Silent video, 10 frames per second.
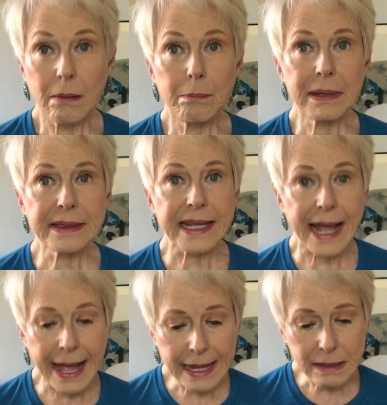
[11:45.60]
But the
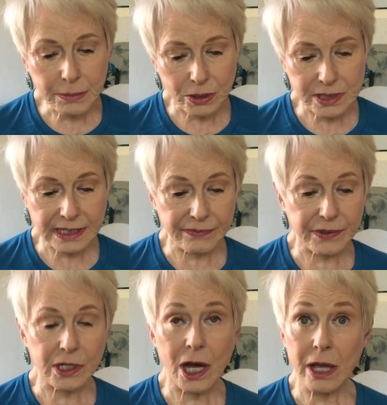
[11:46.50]
animals had
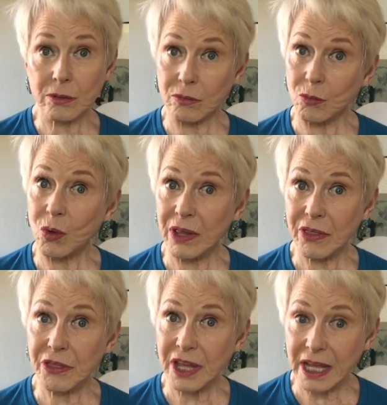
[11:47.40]
forgotten one
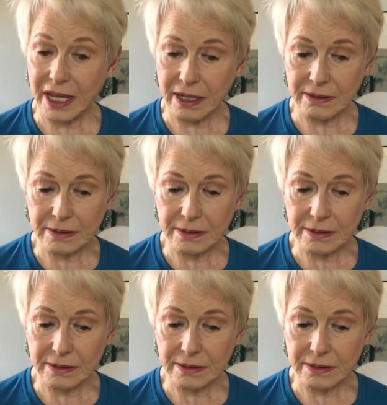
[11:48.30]
thing.